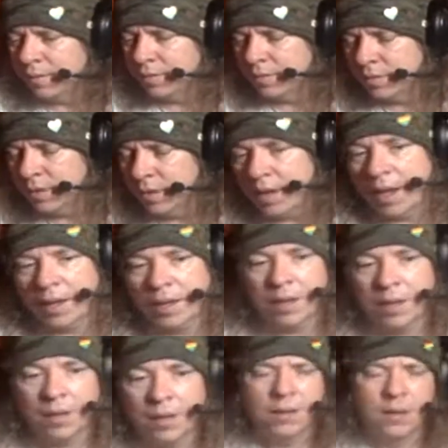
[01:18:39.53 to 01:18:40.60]
did
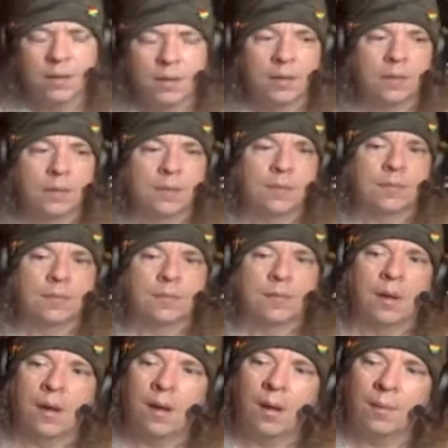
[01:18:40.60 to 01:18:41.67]
acting.
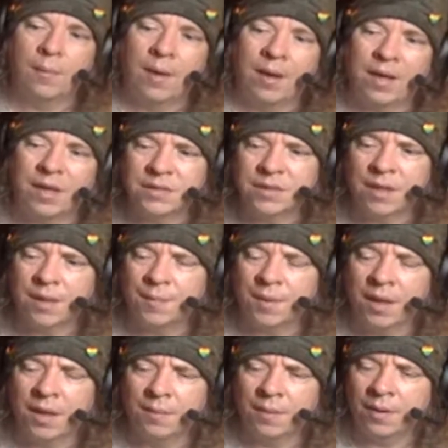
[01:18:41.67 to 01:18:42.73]
I guess, and I'm
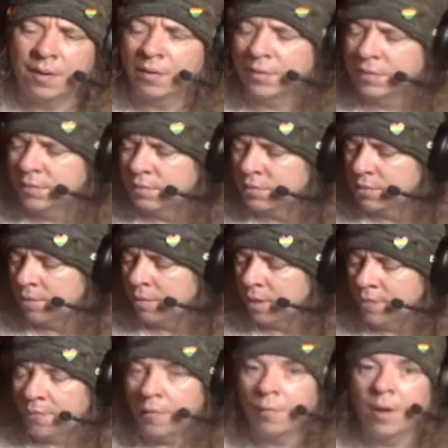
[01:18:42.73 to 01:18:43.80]
on some
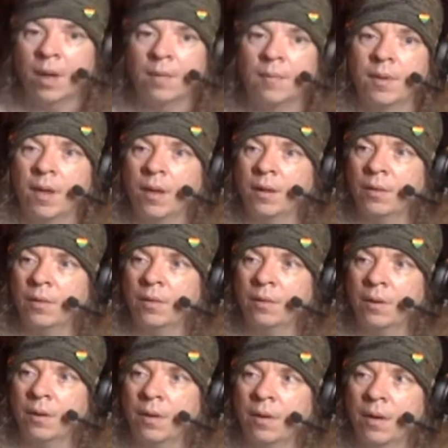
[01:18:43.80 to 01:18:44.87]
level, I'm an
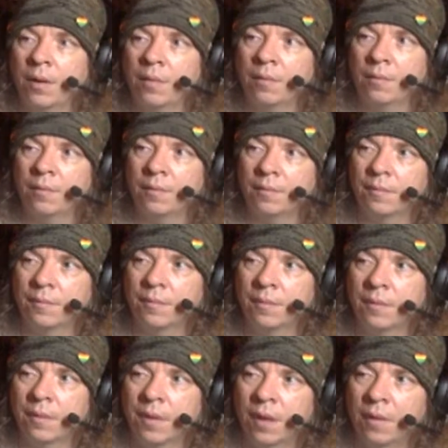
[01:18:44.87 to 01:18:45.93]
actor. I don't.
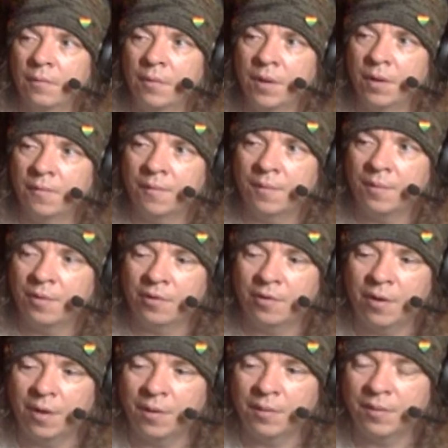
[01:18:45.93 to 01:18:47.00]
I will never
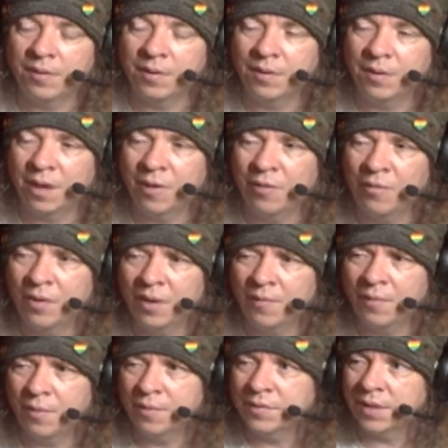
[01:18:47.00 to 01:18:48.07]
proclaim. I
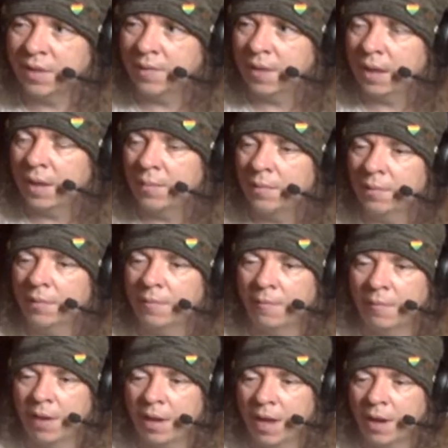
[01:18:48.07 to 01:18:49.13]
will never say that I'm a
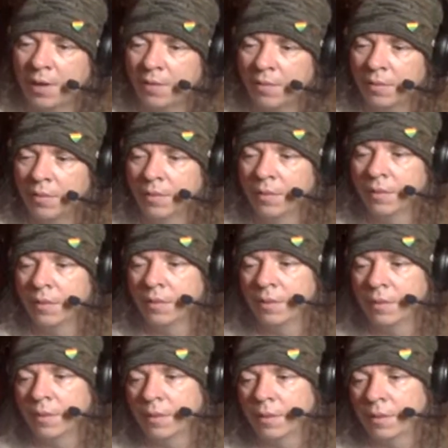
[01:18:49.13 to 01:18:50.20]
great actor
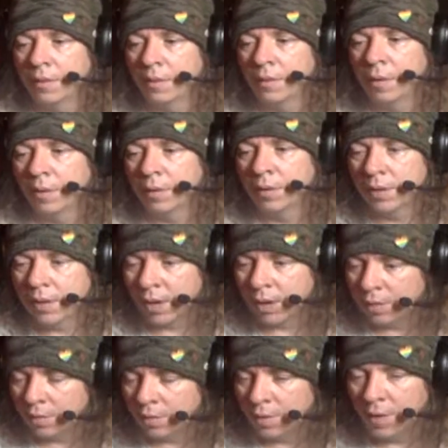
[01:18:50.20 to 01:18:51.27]
or a good
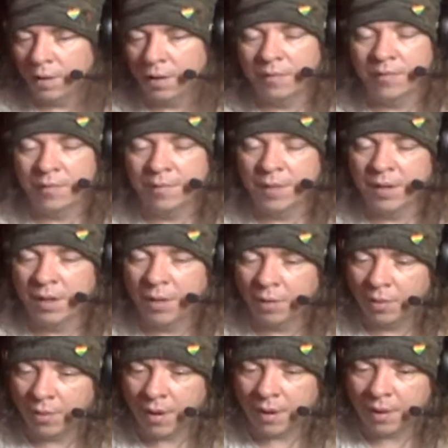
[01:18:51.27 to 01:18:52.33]
actor or even a
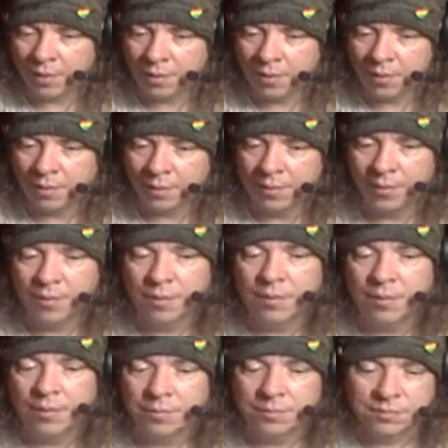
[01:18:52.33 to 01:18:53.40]
mediocre actor.
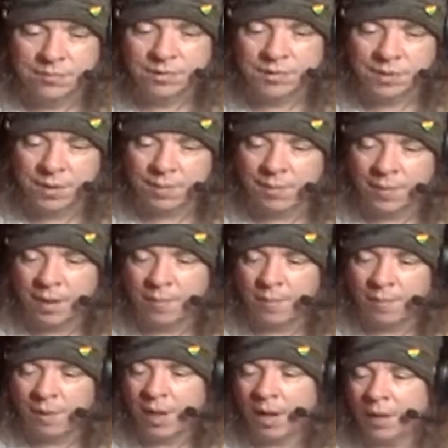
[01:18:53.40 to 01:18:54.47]
Just I'm
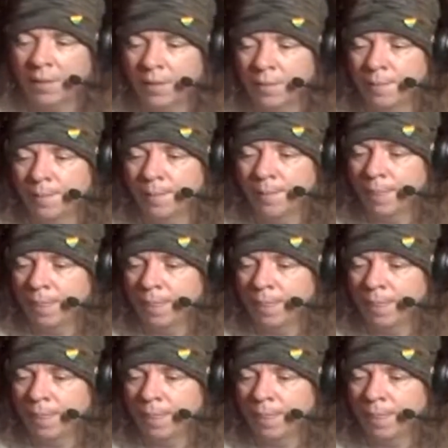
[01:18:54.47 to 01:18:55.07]
an actor.